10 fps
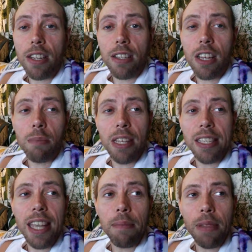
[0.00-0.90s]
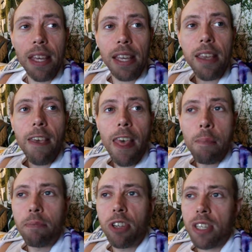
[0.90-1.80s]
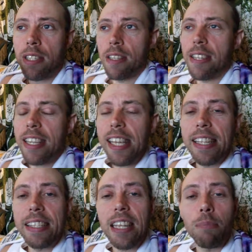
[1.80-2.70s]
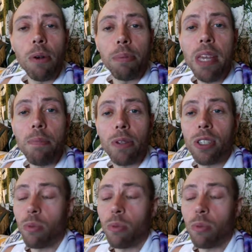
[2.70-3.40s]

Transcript: And it's going to be the same thing, just in separate people.